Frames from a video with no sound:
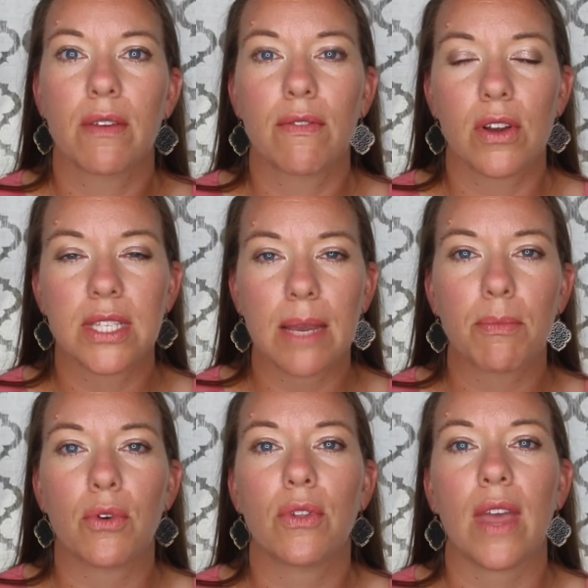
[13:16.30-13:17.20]
For
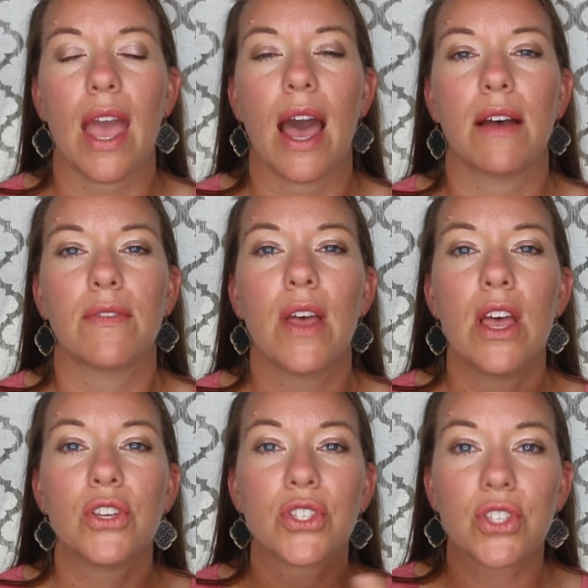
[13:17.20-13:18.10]
example, they have
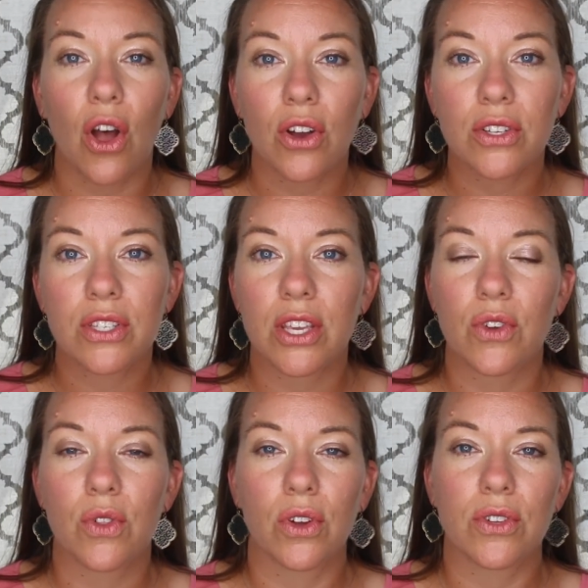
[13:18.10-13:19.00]
songs that
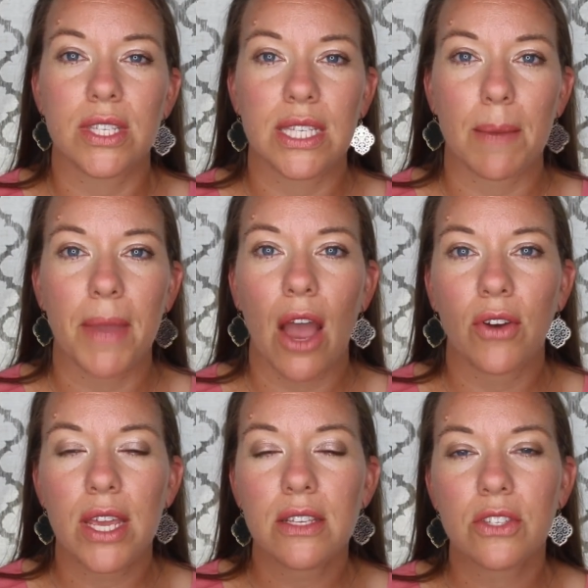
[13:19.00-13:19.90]
you learn skip
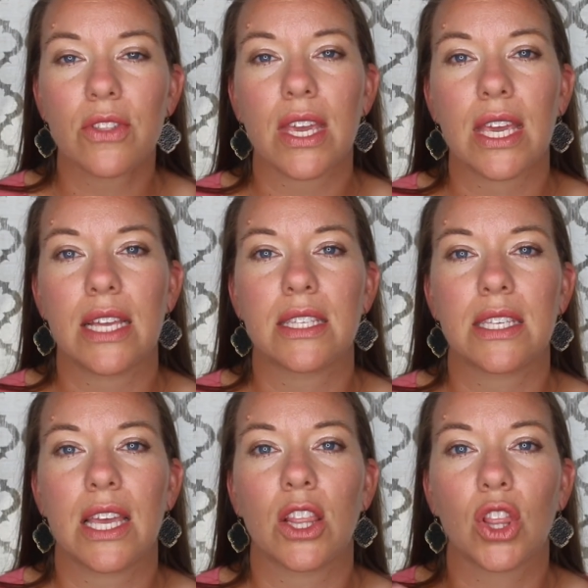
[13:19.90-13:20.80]
counting so that kids
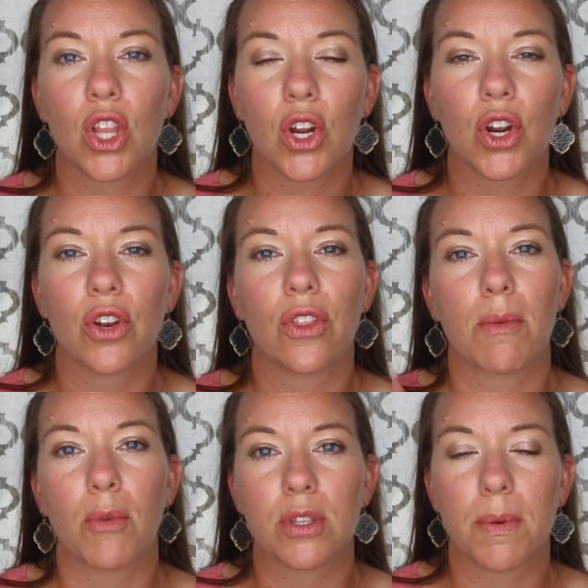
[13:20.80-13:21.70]
can learn their
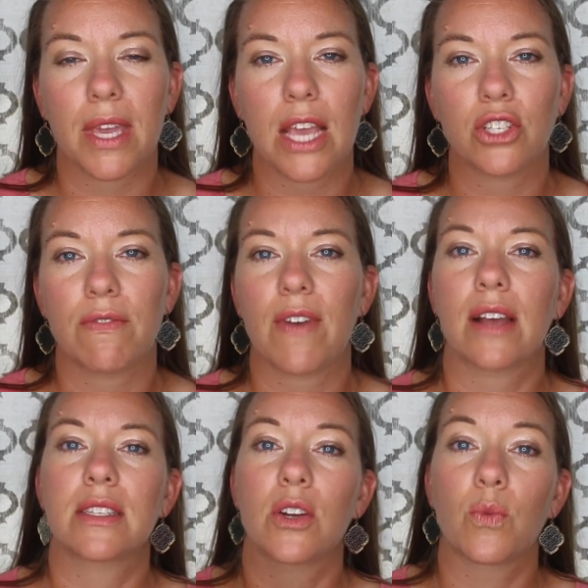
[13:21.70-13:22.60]
multiplication
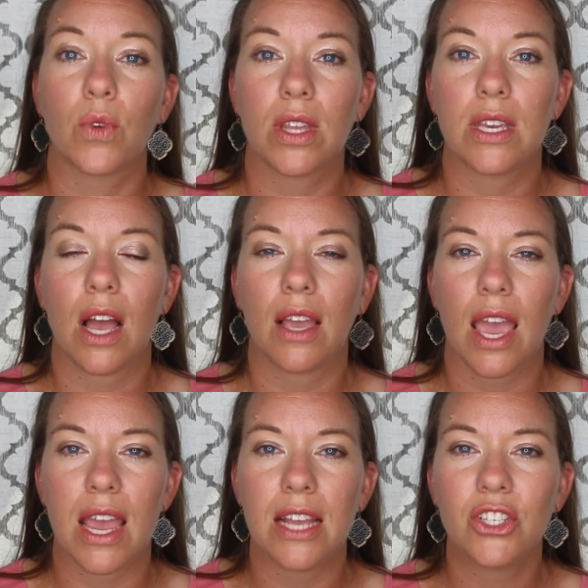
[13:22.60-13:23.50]
facts at a really young
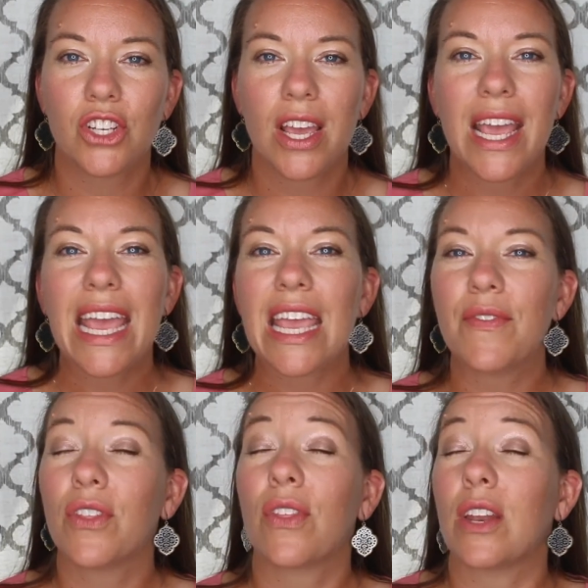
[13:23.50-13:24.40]
age.
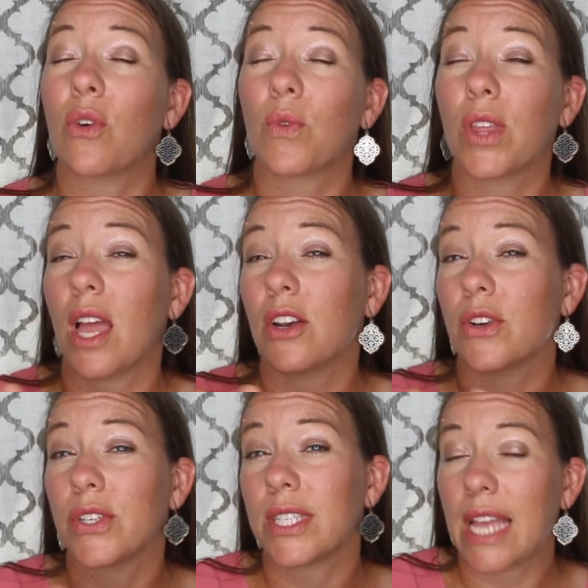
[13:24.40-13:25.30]
Even though they don't really
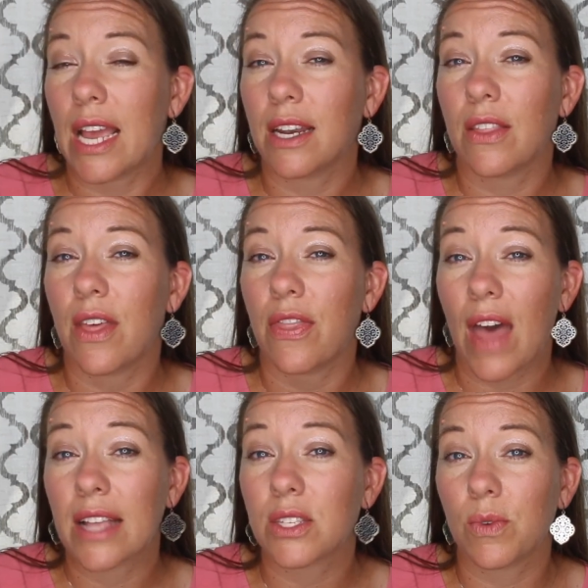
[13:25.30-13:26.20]
understand that
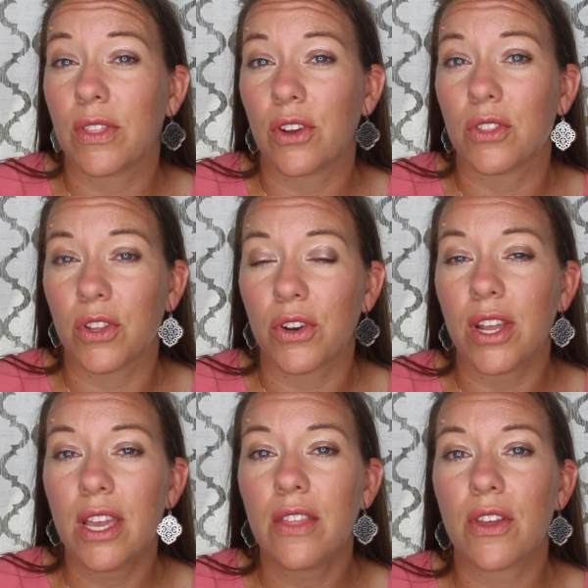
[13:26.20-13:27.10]
that's what they're
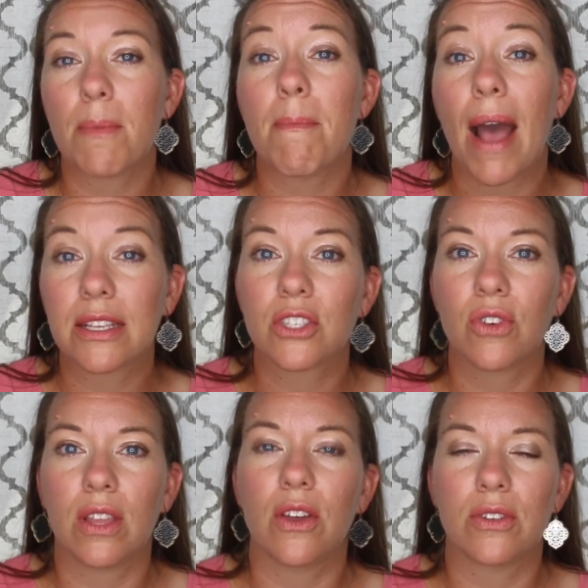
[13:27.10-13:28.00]
learning, they're
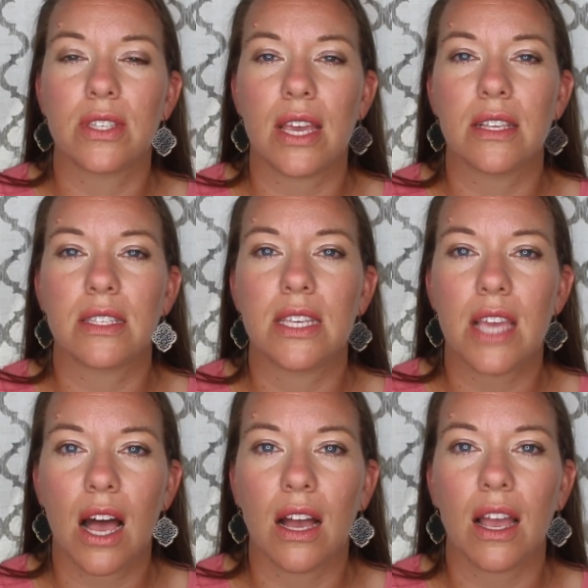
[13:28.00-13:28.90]
mastering those things
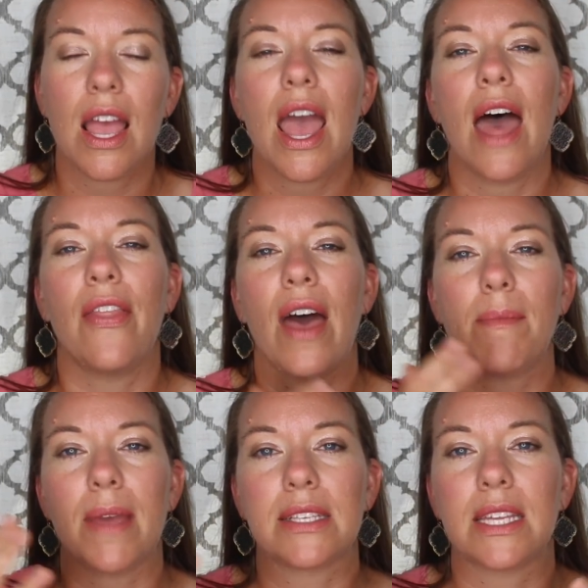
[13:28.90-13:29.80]
young, and that
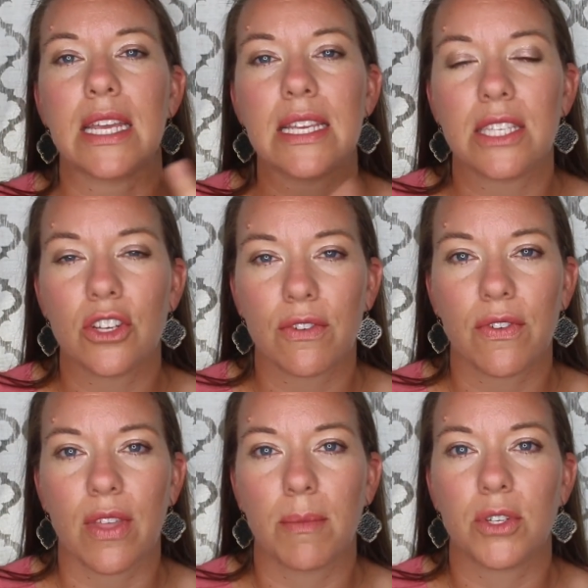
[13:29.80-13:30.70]
makes it easier
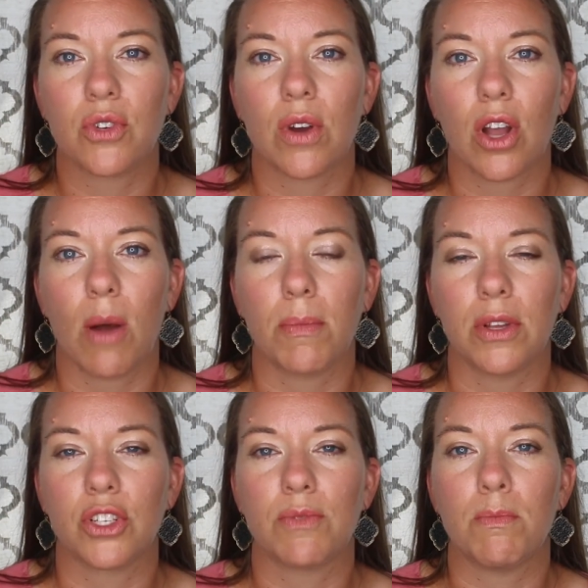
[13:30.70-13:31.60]
for them to
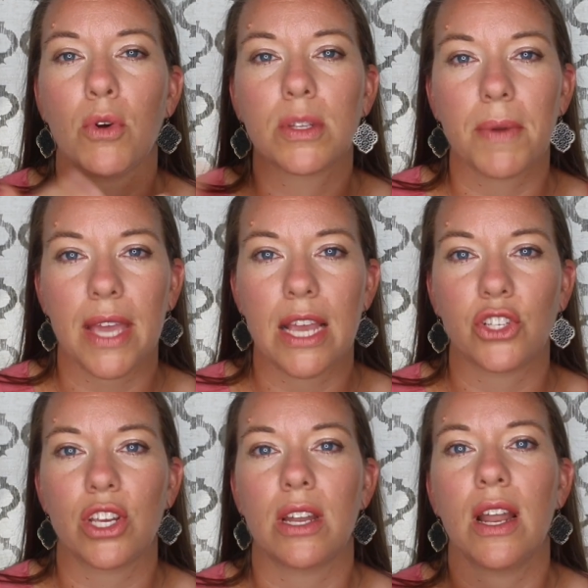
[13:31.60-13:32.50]
accomplish
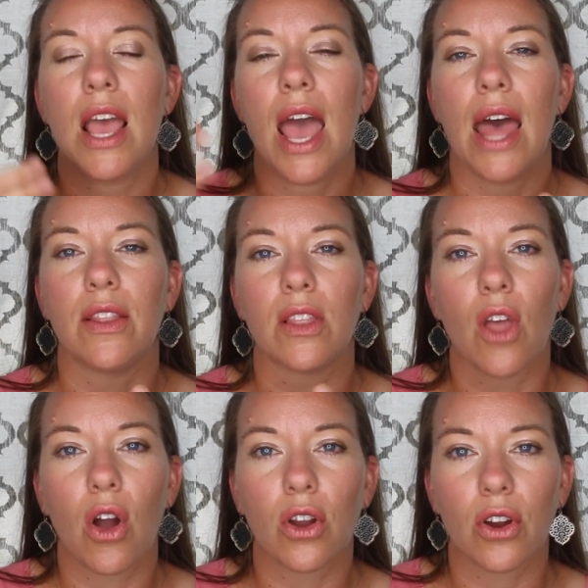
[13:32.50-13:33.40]
multiplication and
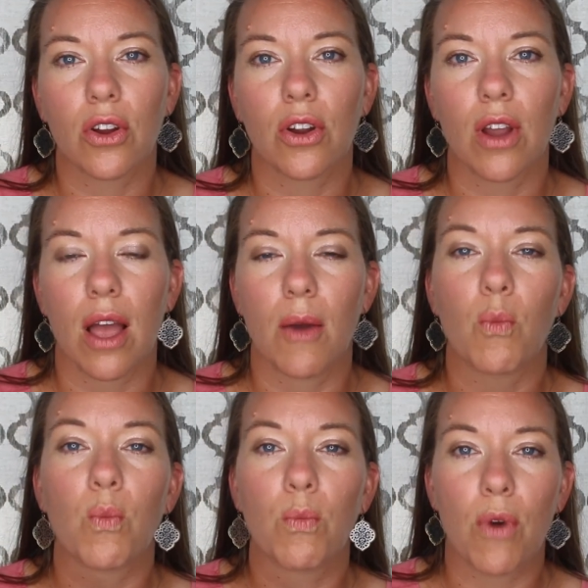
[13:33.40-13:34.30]
longer
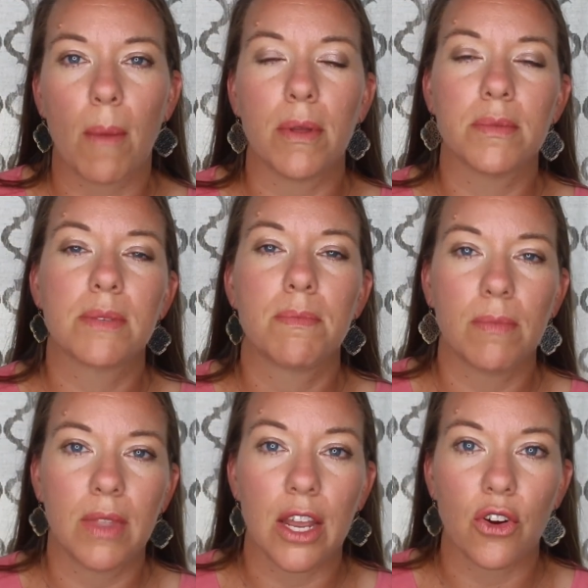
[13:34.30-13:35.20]
problems
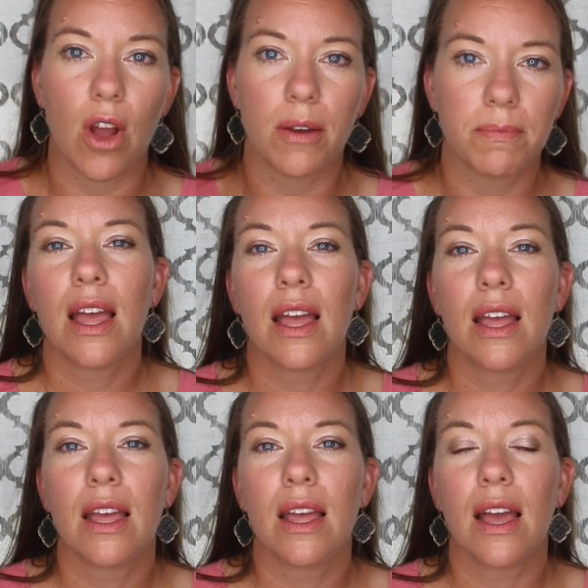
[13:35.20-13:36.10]
later on.
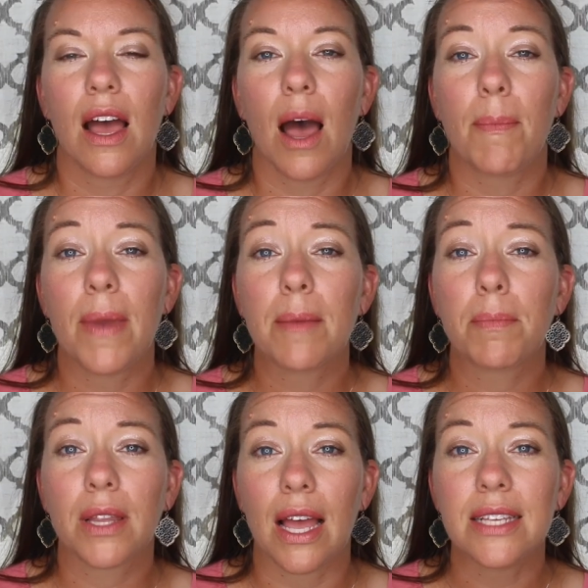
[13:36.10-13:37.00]
A big
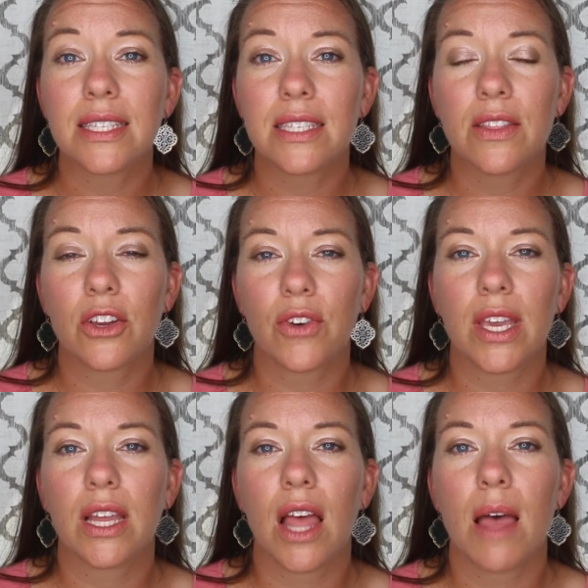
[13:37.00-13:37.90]
plus to the
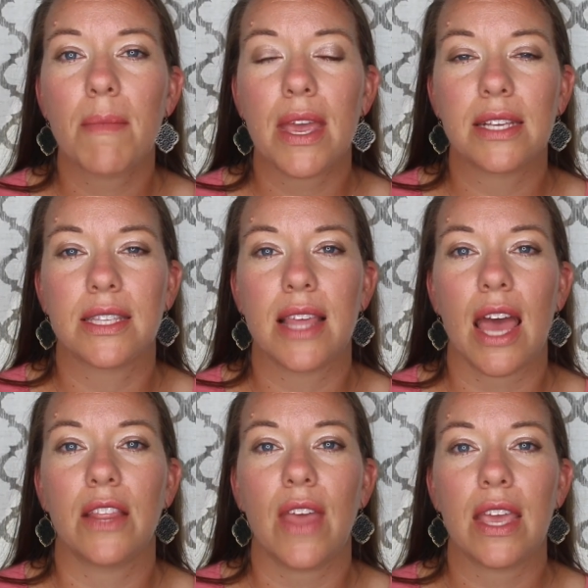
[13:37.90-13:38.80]
curriculum is
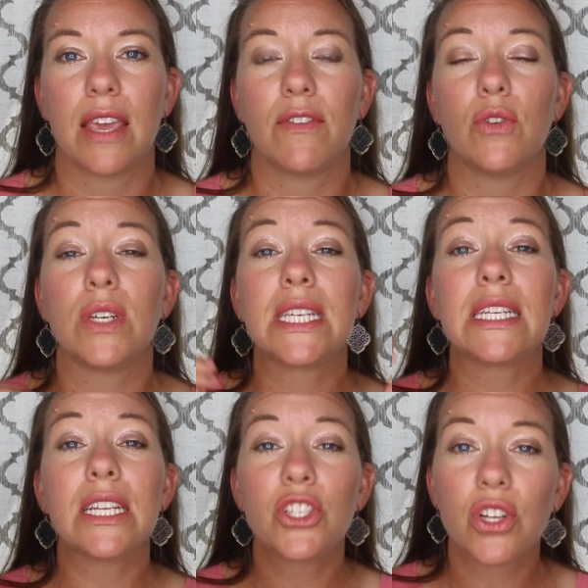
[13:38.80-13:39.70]
that they give you
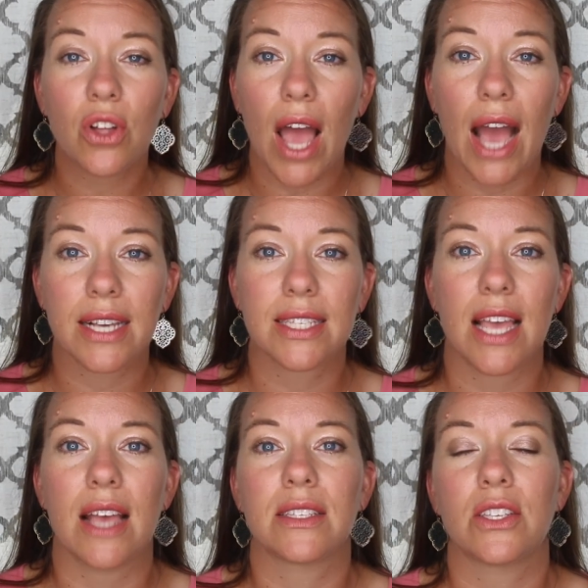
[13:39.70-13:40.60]
digital
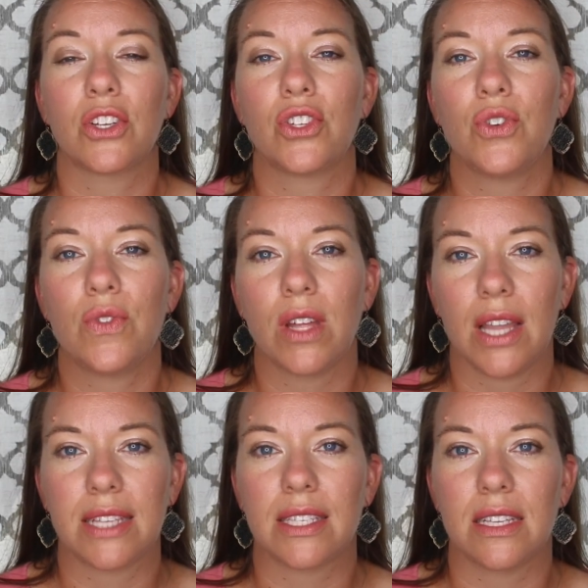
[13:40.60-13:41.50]
access to the
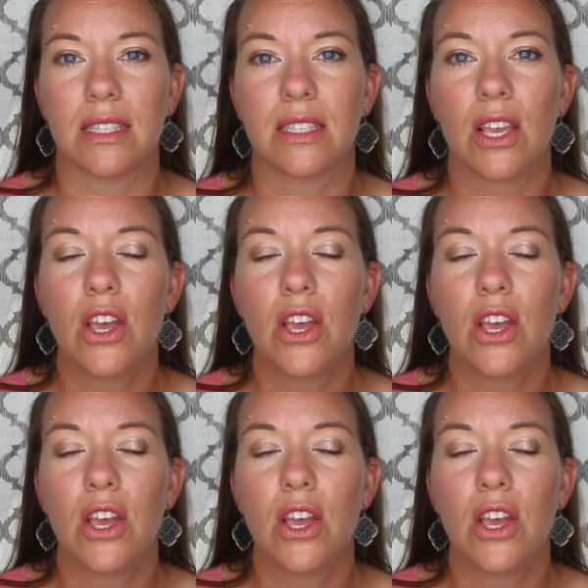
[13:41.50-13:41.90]
lessons.